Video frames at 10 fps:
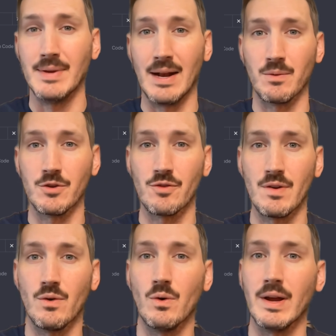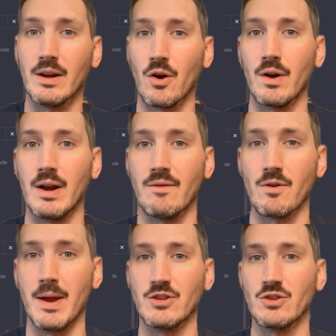data retrieval and current
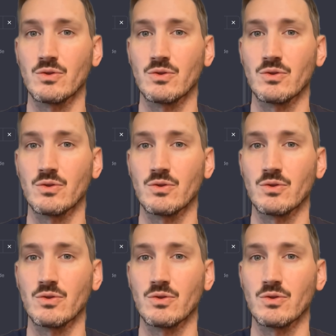information